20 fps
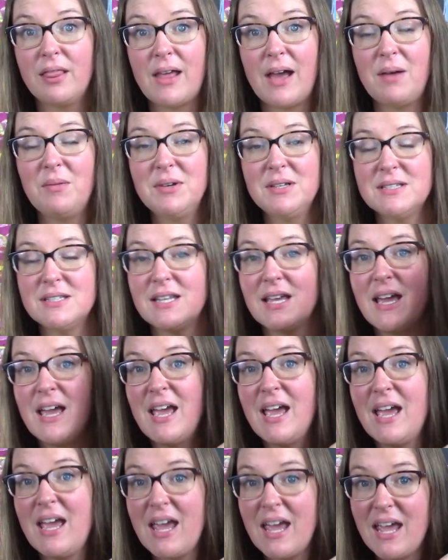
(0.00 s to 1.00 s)
that was
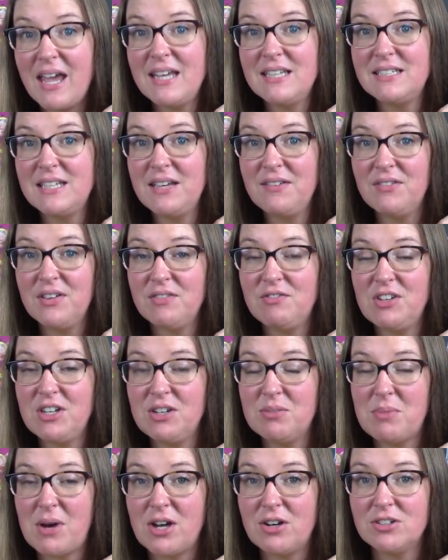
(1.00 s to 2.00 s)
1850
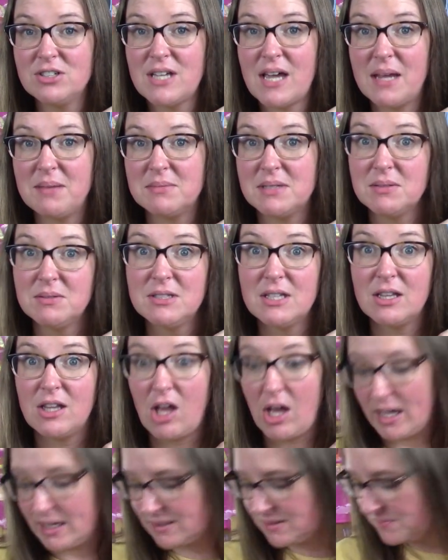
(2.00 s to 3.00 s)
to modern times. That was a
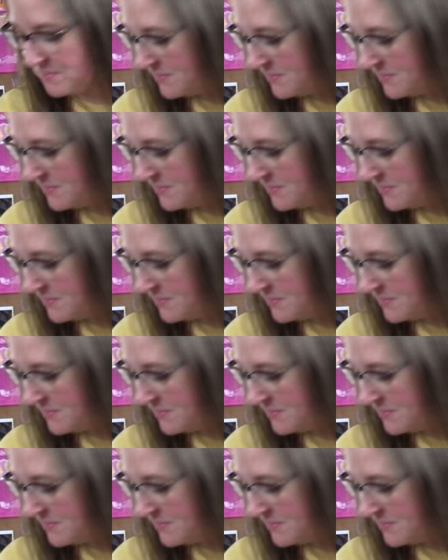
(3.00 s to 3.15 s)
lot.